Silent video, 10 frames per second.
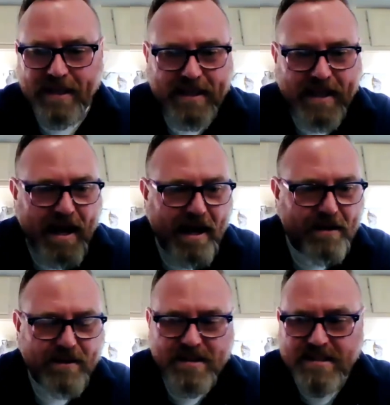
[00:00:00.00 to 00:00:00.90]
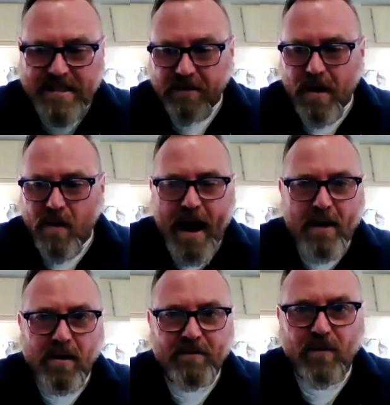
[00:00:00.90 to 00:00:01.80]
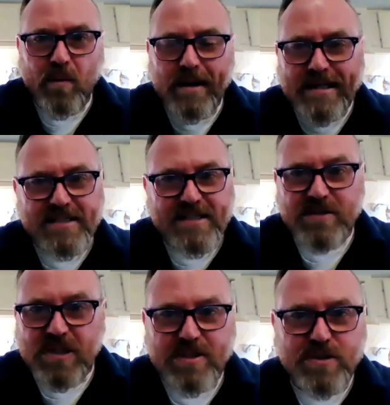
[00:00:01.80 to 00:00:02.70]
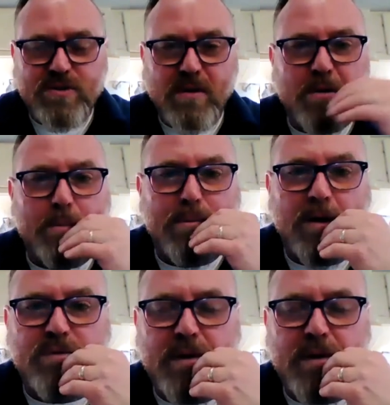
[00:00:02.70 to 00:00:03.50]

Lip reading: the 0 hour for what, because these are just short little blurbs.